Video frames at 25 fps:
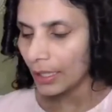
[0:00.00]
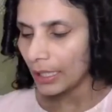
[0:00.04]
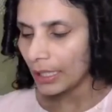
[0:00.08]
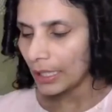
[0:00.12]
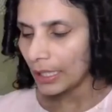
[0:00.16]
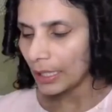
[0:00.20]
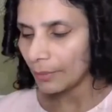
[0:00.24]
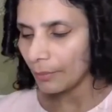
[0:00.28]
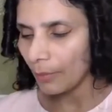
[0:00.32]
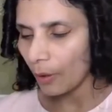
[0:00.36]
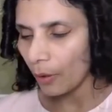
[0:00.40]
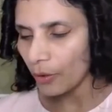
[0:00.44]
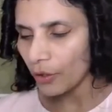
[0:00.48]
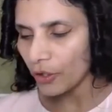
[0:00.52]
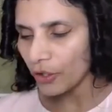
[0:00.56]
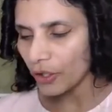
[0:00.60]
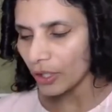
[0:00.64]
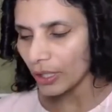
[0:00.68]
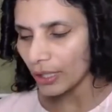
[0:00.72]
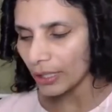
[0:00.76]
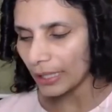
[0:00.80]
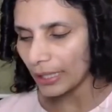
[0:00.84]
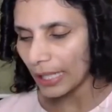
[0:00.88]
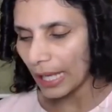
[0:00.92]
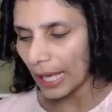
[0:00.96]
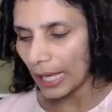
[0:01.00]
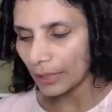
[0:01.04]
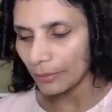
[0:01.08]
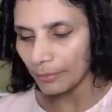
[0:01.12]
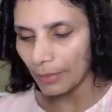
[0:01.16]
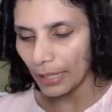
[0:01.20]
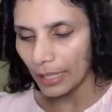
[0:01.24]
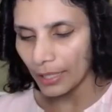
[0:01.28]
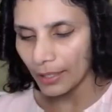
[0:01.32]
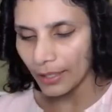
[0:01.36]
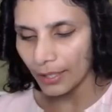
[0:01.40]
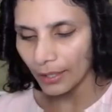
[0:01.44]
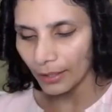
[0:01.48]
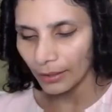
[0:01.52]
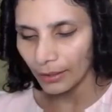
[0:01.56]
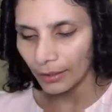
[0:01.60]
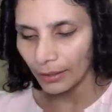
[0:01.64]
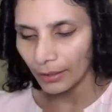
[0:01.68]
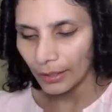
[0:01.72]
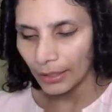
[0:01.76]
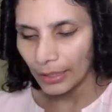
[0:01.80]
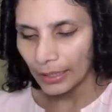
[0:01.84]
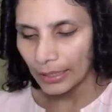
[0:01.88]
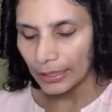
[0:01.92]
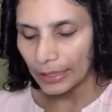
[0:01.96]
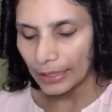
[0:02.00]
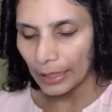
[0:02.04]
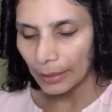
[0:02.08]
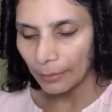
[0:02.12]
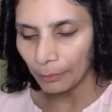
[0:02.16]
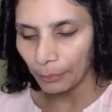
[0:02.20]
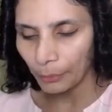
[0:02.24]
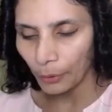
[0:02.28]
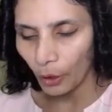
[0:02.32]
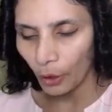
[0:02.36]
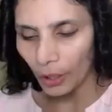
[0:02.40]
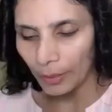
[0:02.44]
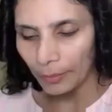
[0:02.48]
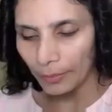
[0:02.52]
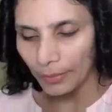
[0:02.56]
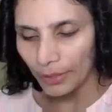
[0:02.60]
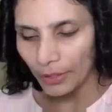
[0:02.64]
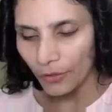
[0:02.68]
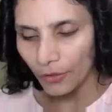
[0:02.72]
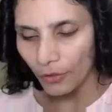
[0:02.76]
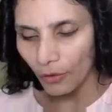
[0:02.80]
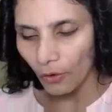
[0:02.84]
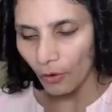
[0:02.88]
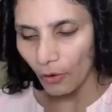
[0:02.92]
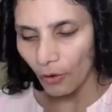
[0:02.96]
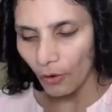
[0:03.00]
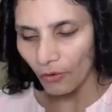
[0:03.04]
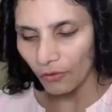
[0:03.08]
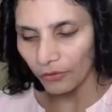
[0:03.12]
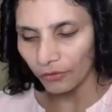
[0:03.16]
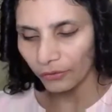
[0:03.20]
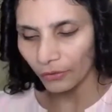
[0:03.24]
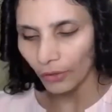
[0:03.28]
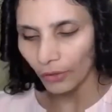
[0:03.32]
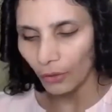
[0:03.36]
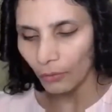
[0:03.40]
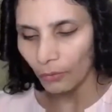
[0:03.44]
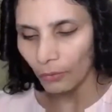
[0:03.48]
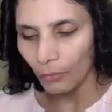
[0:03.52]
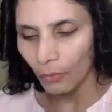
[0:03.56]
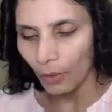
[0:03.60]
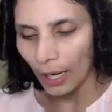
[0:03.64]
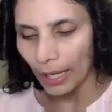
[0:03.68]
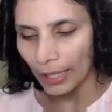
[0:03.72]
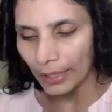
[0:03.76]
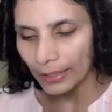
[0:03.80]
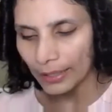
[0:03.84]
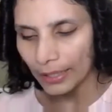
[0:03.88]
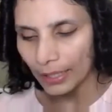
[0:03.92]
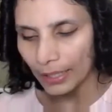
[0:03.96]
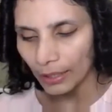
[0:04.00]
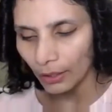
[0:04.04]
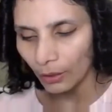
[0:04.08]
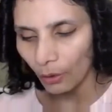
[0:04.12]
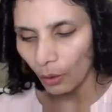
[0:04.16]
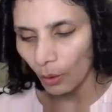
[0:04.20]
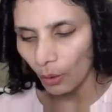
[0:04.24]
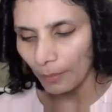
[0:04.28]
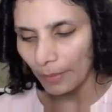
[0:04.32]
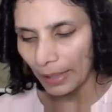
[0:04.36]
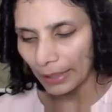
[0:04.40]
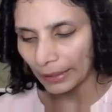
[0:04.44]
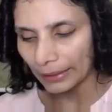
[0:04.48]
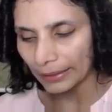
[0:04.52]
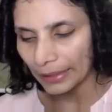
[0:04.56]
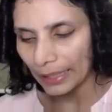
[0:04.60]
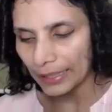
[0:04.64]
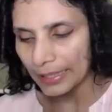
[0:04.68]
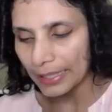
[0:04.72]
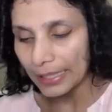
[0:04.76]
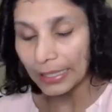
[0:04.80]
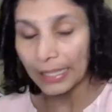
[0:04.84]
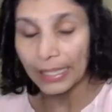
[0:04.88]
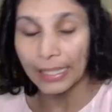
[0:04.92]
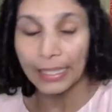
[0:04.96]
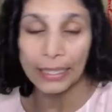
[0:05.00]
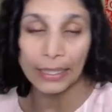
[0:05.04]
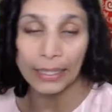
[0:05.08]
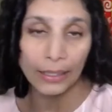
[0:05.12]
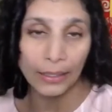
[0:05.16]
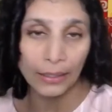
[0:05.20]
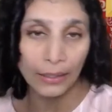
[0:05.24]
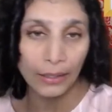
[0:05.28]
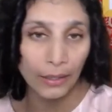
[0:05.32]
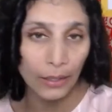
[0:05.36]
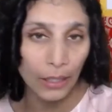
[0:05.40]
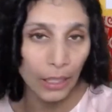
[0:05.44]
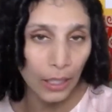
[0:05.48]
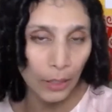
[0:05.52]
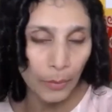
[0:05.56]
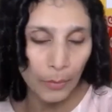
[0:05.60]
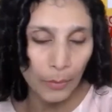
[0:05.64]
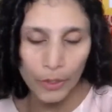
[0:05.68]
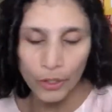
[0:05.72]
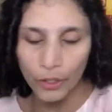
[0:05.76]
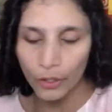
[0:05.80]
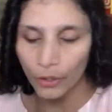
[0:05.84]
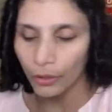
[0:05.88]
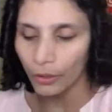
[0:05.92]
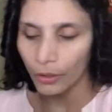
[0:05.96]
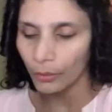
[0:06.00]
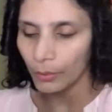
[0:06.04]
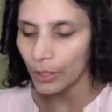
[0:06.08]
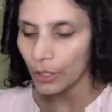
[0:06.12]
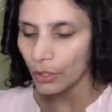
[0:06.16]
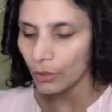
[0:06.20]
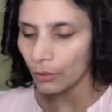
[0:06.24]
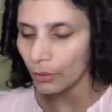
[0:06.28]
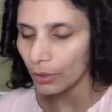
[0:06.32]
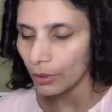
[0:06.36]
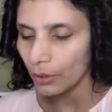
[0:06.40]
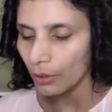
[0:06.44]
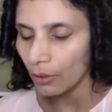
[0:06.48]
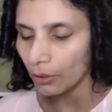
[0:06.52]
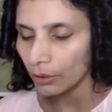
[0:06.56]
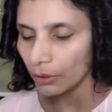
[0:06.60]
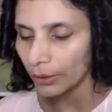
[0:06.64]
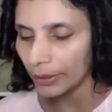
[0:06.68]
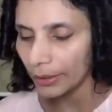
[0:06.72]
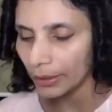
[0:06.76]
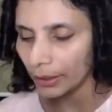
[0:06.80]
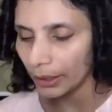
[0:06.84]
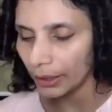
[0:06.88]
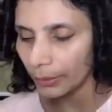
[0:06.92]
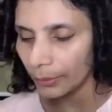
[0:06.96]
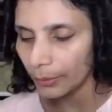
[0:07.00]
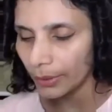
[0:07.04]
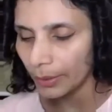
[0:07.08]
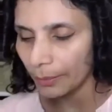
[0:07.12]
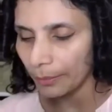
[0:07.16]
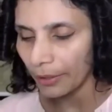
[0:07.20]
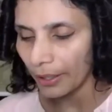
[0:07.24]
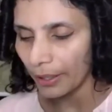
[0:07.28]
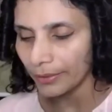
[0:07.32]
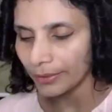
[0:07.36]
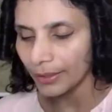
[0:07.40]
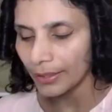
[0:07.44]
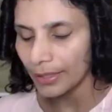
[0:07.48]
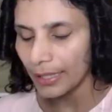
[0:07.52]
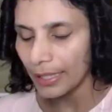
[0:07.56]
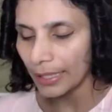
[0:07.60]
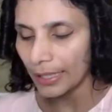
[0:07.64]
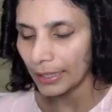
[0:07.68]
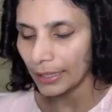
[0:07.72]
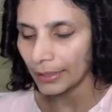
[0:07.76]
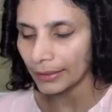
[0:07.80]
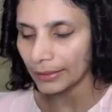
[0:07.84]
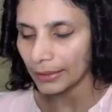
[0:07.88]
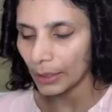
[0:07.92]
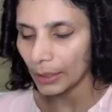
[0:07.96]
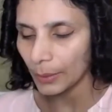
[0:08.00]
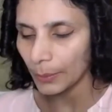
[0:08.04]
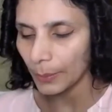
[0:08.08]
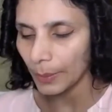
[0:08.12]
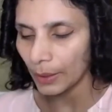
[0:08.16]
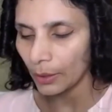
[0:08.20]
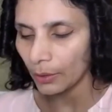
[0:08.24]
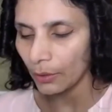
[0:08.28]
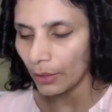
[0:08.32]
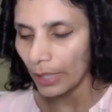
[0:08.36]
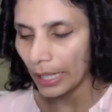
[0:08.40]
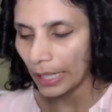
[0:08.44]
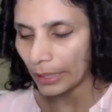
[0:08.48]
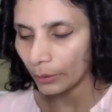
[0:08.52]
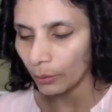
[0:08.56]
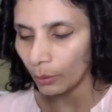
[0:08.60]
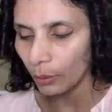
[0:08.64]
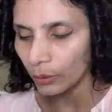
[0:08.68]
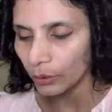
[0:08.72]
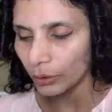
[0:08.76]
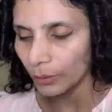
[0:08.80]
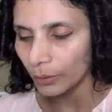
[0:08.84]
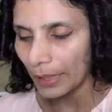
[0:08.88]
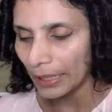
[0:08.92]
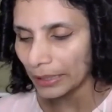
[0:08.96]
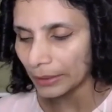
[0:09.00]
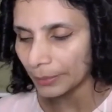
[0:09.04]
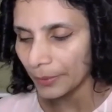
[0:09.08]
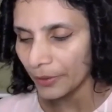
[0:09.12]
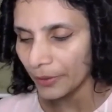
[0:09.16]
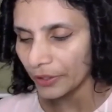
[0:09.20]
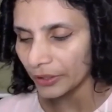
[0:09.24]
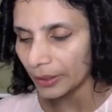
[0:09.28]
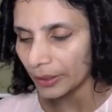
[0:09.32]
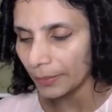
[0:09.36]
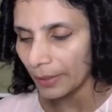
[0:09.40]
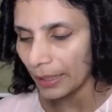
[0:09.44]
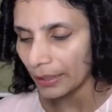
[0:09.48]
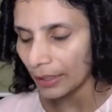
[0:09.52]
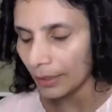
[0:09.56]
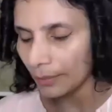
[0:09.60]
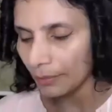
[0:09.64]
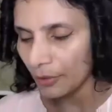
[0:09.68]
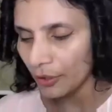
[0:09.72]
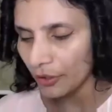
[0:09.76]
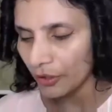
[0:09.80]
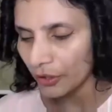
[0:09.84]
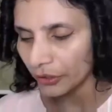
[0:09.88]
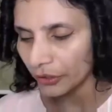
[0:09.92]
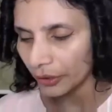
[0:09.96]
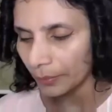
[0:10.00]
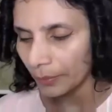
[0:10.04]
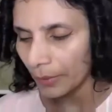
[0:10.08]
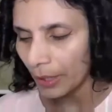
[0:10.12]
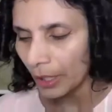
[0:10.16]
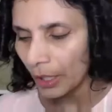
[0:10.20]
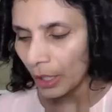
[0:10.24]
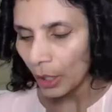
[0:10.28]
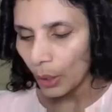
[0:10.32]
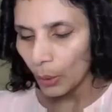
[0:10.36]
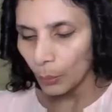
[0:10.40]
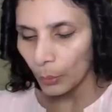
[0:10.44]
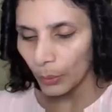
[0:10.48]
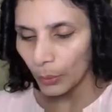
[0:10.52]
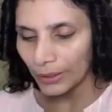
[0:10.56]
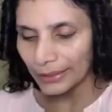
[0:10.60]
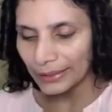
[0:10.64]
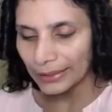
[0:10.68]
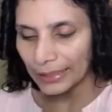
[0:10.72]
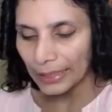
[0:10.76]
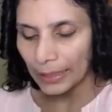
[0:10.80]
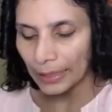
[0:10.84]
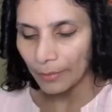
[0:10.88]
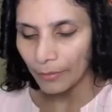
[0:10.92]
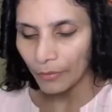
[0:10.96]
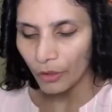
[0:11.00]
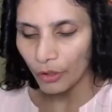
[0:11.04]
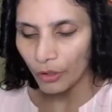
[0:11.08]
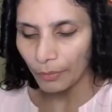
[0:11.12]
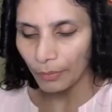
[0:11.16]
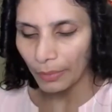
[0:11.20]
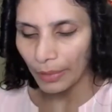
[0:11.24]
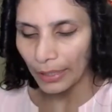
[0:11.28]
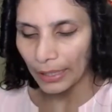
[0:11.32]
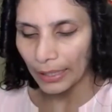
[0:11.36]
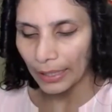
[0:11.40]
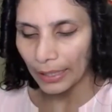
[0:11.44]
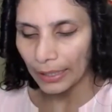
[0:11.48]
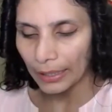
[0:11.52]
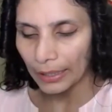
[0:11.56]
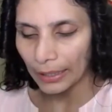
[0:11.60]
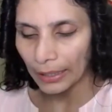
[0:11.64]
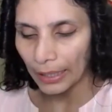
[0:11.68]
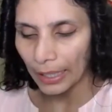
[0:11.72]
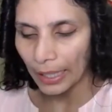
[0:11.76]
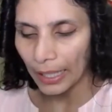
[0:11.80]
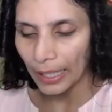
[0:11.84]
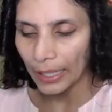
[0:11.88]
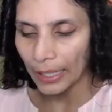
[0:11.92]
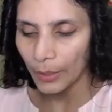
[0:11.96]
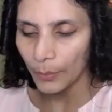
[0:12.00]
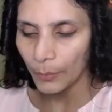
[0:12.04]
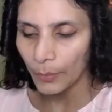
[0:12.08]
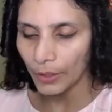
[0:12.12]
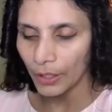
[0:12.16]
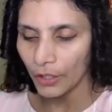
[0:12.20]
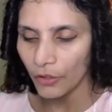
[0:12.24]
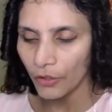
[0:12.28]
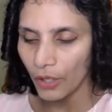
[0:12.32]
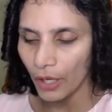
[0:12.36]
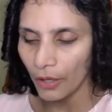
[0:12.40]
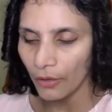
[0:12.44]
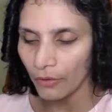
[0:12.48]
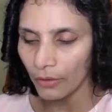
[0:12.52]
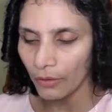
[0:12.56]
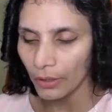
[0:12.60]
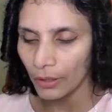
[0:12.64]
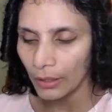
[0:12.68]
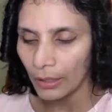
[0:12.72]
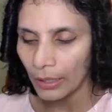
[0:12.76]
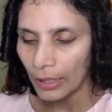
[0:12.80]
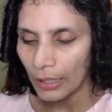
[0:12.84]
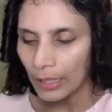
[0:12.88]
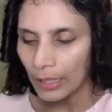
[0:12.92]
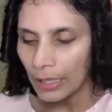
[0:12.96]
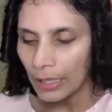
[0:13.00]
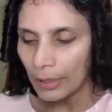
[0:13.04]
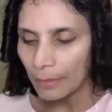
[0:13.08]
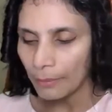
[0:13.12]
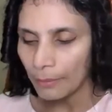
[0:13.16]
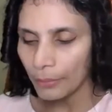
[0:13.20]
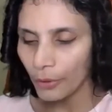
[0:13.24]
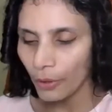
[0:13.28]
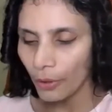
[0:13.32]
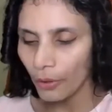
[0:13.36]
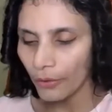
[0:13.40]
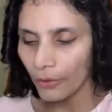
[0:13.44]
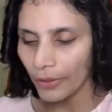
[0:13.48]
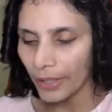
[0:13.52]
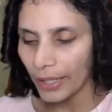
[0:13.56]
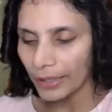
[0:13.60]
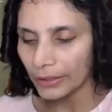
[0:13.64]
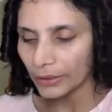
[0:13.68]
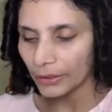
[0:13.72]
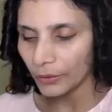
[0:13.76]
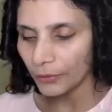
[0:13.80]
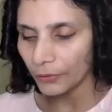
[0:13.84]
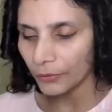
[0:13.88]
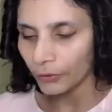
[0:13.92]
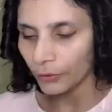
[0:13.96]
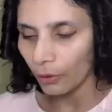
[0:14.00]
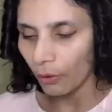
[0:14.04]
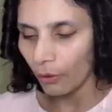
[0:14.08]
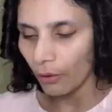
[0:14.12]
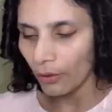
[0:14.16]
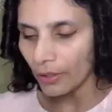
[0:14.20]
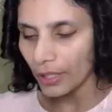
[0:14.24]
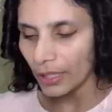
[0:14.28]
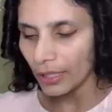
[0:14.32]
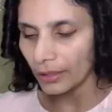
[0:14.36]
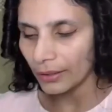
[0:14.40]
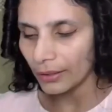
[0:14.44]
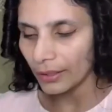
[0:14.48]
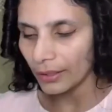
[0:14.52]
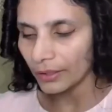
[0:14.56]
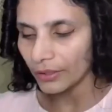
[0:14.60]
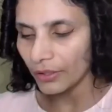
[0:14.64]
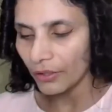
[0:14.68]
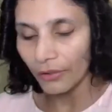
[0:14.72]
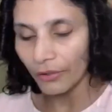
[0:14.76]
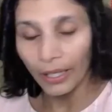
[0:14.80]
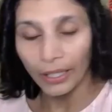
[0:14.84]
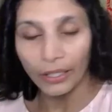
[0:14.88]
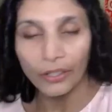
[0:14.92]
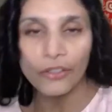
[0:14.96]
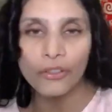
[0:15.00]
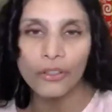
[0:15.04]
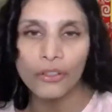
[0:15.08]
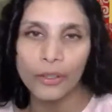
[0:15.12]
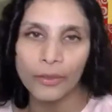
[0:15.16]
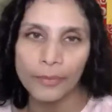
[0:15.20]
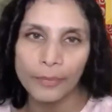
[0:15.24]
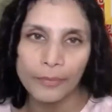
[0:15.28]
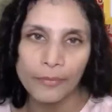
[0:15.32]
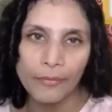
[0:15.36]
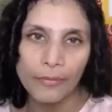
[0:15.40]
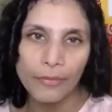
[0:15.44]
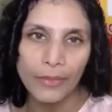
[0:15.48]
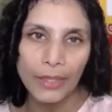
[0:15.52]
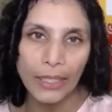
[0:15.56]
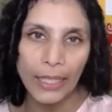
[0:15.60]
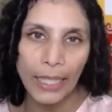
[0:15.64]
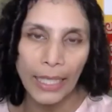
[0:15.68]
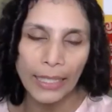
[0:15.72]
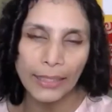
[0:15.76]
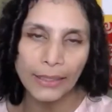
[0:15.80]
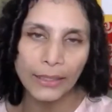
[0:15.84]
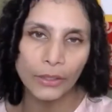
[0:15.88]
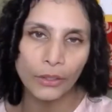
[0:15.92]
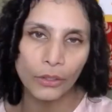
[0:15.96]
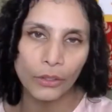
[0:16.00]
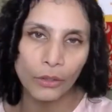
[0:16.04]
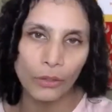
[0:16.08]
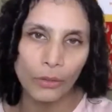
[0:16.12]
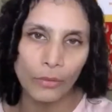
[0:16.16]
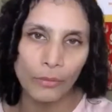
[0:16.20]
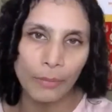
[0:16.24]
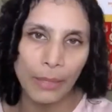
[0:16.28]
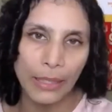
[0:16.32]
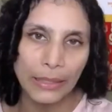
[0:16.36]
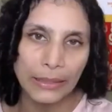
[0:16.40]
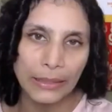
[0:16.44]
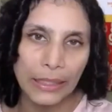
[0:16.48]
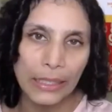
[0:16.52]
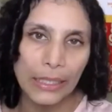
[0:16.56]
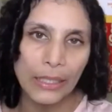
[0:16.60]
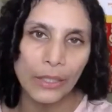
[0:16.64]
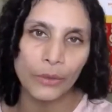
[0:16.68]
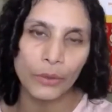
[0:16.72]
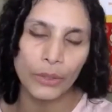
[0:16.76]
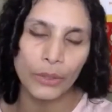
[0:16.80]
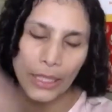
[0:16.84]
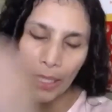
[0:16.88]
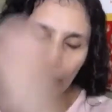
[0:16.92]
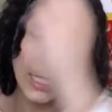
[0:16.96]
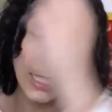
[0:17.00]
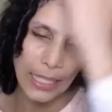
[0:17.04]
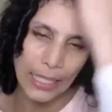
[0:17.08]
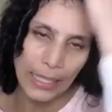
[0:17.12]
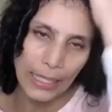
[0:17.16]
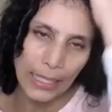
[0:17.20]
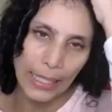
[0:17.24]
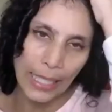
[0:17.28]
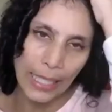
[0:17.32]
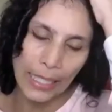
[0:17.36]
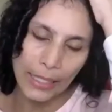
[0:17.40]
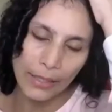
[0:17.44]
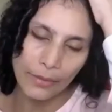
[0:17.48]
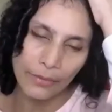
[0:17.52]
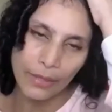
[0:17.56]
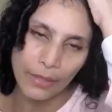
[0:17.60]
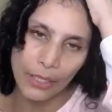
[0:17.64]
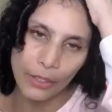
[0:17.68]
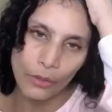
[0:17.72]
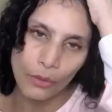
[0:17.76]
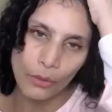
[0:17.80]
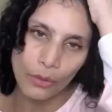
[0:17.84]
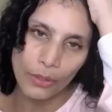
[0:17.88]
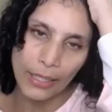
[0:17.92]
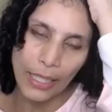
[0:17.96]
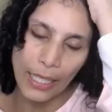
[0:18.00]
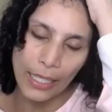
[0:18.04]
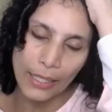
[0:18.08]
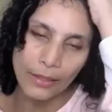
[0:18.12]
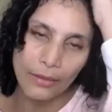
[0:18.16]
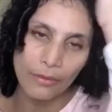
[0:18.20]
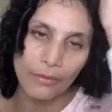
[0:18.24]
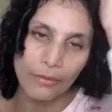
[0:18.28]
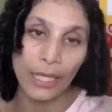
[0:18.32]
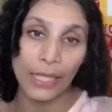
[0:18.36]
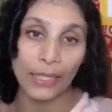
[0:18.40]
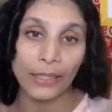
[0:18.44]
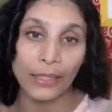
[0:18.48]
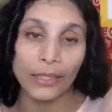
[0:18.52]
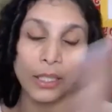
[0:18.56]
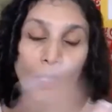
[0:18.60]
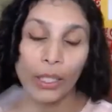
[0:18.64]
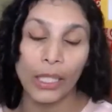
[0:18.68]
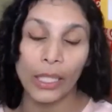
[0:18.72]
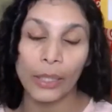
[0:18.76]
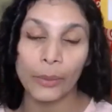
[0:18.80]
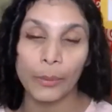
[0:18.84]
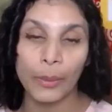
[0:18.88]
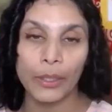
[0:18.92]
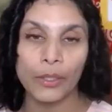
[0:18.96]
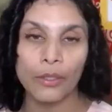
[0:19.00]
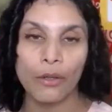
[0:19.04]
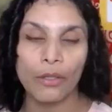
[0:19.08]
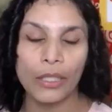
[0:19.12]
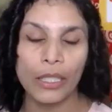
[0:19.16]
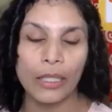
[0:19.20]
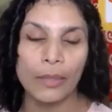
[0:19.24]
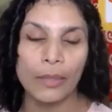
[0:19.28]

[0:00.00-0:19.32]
emotional, and mental, the employment of vital or magnetic healing, which could also include the present healings that we know, and also mesmerism and hypnotism, would seem to be in line with the general progress of thought in this direction. Yes, so basically using healing. And we know that right now, like we're talking